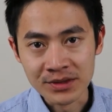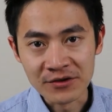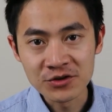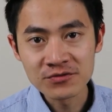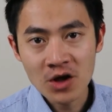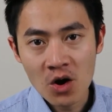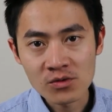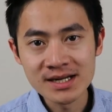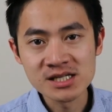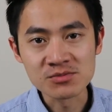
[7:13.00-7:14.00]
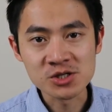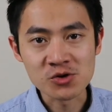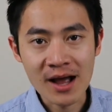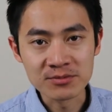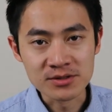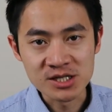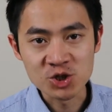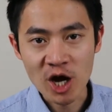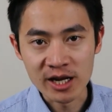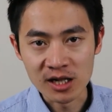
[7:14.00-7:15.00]
If you've not already subscribed to this
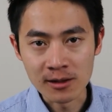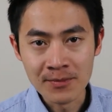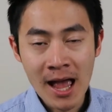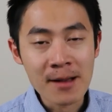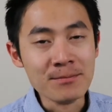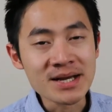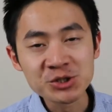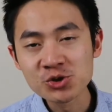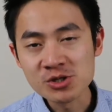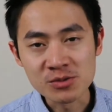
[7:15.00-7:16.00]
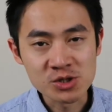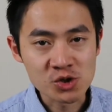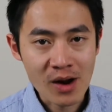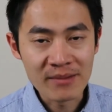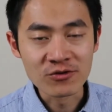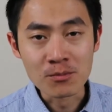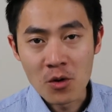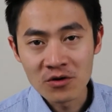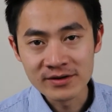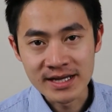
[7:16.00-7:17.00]
channel, make sure you subscribe for
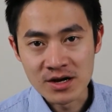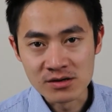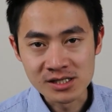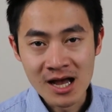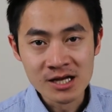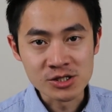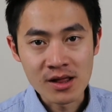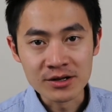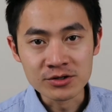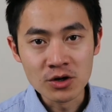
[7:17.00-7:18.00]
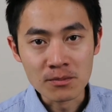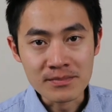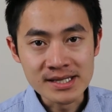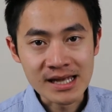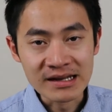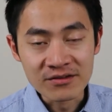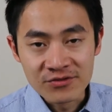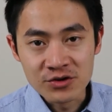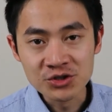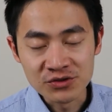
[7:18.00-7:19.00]
more videos so that you don't miss any
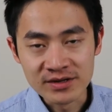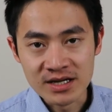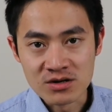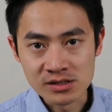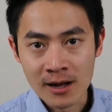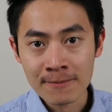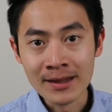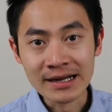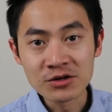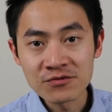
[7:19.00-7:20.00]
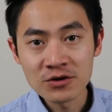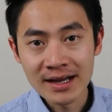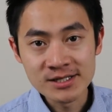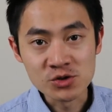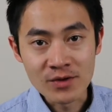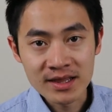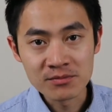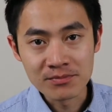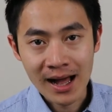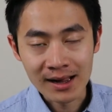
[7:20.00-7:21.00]
future videos. And don't forget to ring
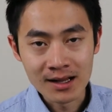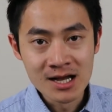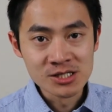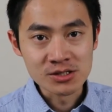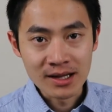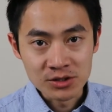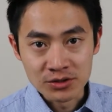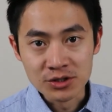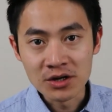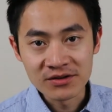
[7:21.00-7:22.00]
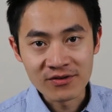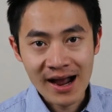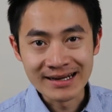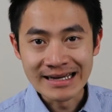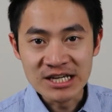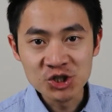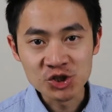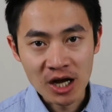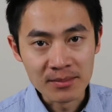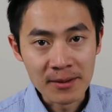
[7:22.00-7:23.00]
the bell so that you're notified
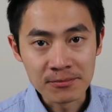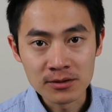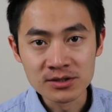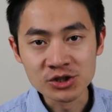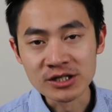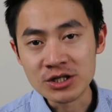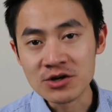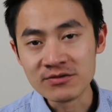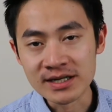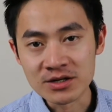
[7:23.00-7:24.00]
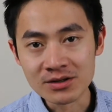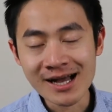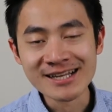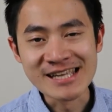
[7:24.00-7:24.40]
each time I publish a new video.